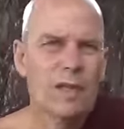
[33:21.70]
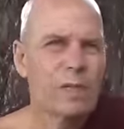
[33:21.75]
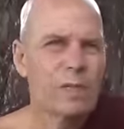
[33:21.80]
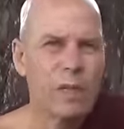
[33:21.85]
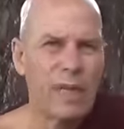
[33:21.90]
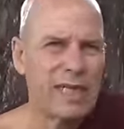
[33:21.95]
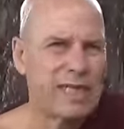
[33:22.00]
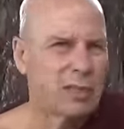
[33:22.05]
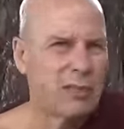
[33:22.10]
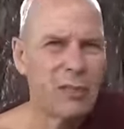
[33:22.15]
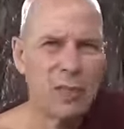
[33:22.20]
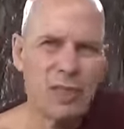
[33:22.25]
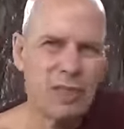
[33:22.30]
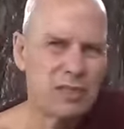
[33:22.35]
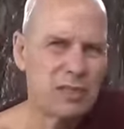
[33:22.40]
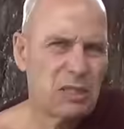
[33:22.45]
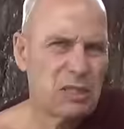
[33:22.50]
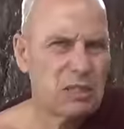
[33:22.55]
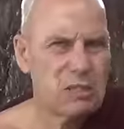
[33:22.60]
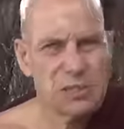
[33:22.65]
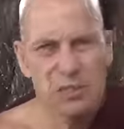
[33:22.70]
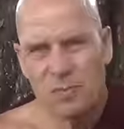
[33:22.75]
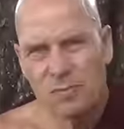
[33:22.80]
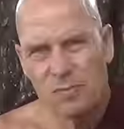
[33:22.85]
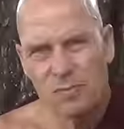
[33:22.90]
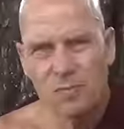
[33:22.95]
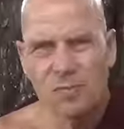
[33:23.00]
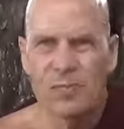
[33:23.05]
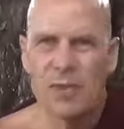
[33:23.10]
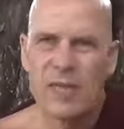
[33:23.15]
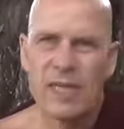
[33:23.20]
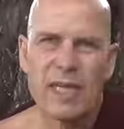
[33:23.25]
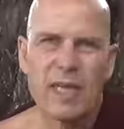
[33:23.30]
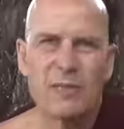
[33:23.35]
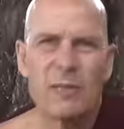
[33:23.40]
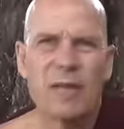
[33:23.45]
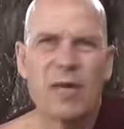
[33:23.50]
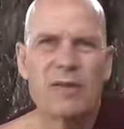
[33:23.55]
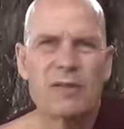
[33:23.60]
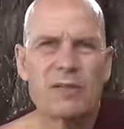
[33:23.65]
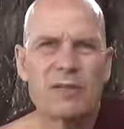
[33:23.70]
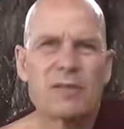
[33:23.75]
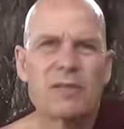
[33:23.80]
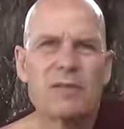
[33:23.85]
Party politics, forget about it.